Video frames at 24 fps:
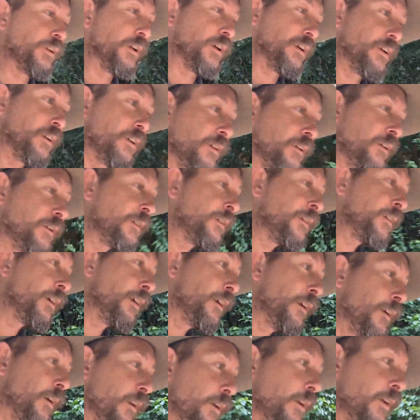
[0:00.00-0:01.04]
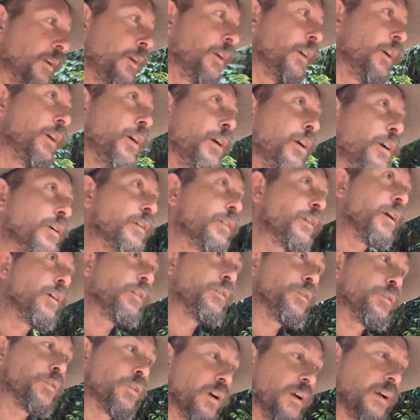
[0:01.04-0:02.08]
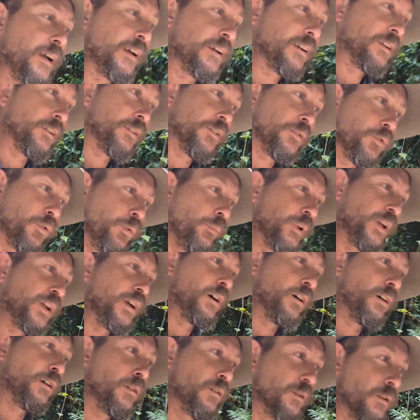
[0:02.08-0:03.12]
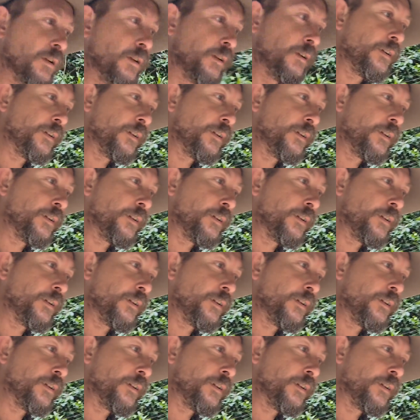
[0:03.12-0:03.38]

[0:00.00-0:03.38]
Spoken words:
to go and try out a little swimming hole